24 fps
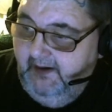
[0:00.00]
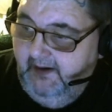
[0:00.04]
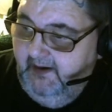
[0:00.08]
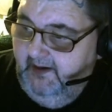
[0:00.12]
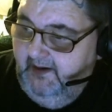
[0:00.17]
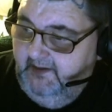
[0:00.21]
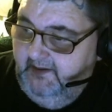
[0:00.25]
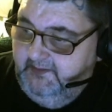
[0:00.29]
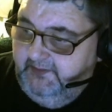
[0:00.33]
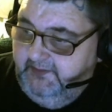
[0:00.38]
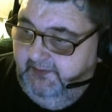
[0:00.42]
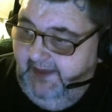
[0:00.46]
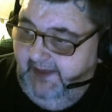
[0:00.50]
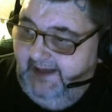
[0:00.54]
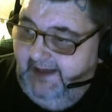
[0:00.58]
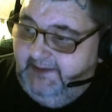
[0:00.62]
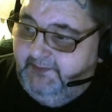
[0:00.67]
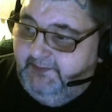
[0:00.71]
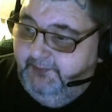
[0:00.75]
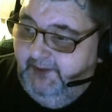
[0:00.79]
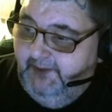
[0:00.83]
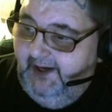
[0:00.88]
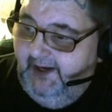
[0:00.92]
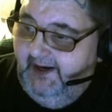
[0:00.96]
So
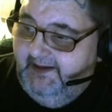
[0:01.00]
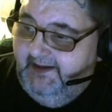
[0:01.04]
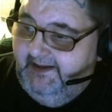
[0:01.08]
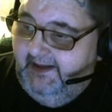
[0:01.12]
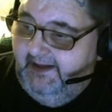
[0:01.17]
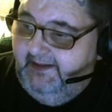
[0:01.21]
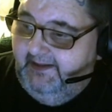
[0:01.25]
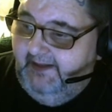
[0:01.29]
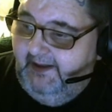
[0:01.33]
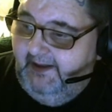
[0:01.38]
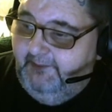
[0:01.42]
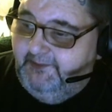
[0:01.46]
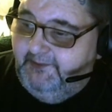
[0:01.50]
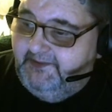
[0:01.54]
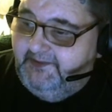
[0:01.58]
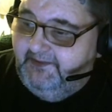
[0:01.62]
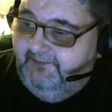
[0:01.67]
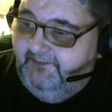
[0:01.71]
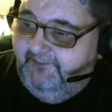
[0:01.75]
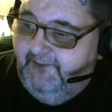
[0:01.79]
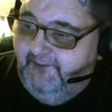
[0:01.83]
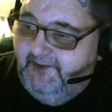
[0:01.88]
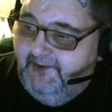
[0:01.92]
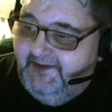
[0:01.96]
that's what I did. That was the
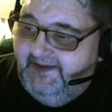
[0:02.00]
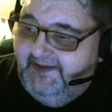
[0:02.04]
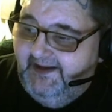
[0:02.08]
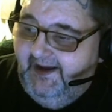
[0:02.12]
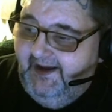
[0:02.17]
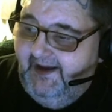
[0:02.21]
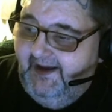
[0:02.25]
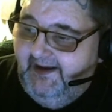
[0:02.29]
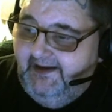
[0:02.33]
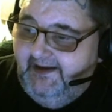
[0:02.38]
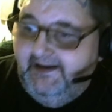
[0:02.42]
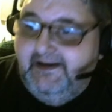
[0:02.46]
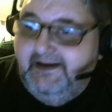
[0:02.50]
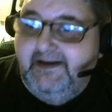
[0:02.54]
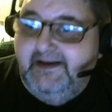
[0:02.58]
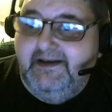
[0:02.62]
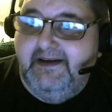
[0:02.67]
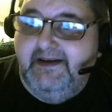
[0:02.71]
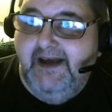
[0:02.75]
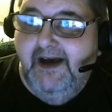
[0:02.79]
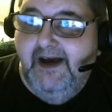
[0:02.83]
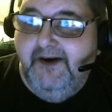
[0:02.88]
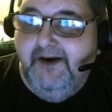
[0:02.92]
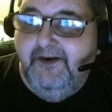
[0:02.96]
first thing I ate
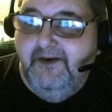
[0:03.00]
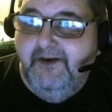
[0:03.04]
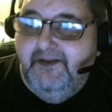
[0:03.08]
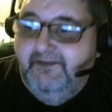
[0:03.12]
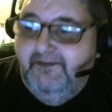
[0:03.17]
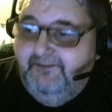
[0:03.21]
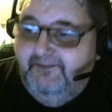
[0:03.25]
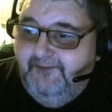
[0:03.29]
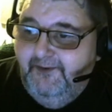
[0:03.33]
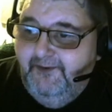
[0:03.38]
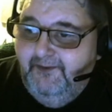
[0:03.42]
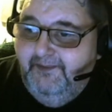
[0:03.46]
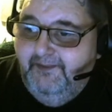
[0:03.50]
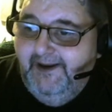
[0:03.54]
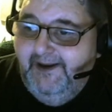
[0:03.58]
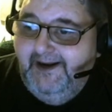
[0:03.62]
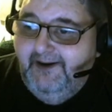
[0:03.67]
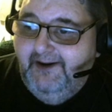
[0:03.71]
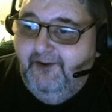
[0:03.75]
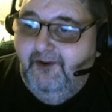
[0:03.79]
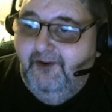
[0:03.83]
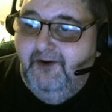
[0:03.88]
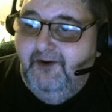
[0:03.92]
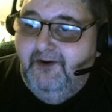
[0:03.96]
out of the
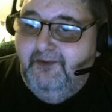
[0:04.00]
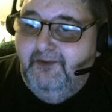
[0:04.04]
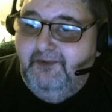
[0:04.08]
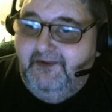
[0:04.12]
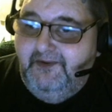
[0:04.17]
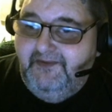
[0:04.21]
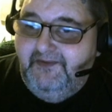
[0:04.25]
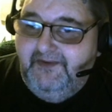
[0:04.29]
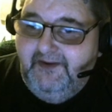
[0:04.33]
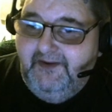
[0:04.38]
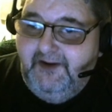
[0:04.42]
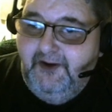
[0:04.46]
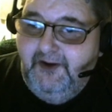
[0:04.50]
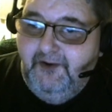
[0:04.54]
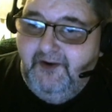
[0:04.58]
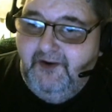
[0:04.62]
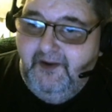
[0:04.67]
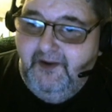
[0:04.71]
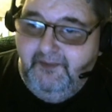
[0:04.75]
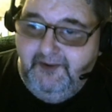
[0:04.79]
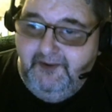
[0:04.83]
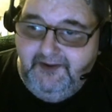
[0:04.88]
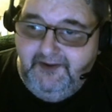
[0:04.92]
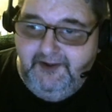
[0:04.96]
Foodbank order, was the
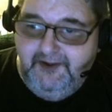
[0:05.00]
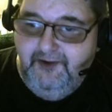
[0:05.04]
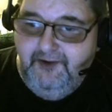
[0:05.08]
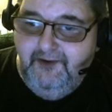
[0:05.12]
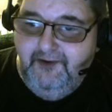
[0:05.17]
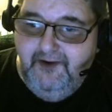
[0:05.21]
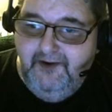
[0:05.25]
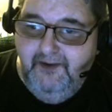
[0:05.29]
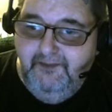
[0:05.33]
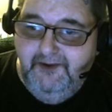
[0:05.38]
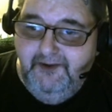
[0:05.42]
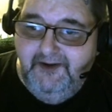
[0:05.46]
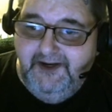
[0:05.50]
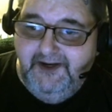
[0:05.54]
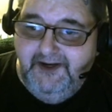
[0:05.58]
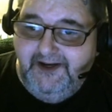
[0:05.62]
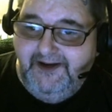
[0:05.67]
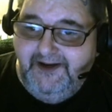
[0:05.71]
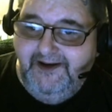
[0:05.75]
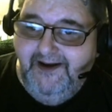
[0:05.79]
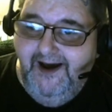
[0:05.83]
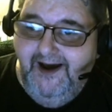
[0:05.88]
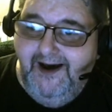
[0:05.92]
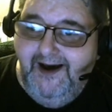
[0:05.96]
cucumber. The cucumber did
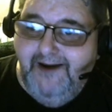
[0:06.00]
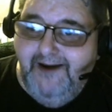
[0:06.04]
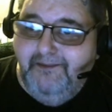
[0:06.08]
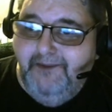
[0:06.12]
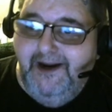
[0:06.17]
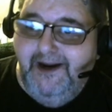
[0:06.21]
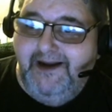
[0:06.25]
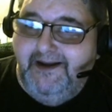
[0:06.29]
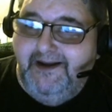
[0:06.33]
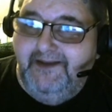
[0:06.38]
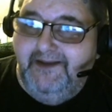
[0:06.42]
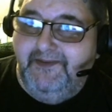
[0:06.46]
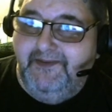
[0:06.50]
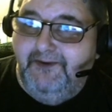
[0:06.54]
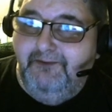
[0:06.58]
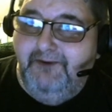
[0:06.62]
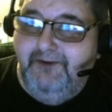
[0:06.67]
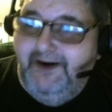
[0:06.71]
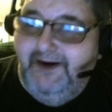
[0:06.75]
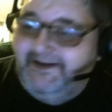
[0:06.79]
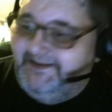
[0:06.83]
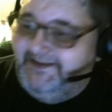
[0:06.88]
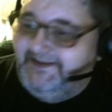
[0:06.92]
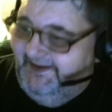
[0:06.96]
not make it the
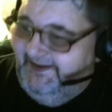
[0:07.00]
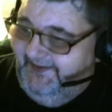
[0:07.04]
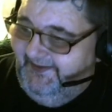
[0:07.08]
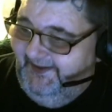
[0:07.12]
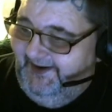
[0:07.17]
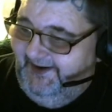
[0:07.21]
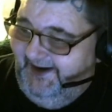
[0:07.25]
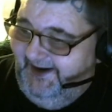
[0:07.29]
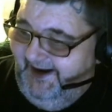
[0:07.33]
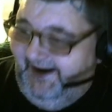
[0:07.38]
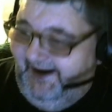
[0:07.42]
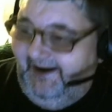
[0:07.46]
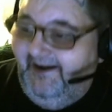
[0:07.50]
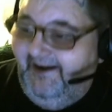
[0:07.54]
rest of the day.